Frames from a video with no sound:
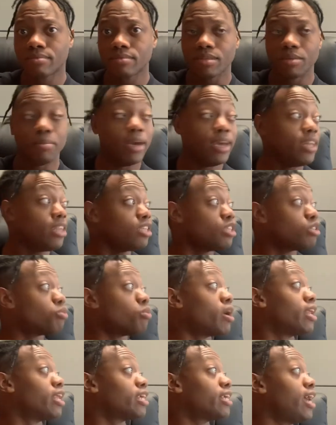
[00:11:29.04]
Is he
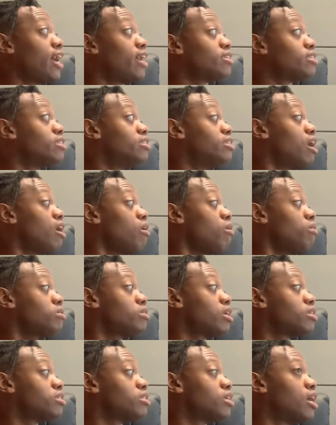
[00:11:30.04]
talking? Y'all
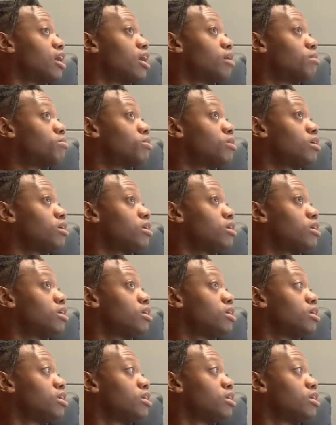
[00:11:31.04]
washing clothes in the background?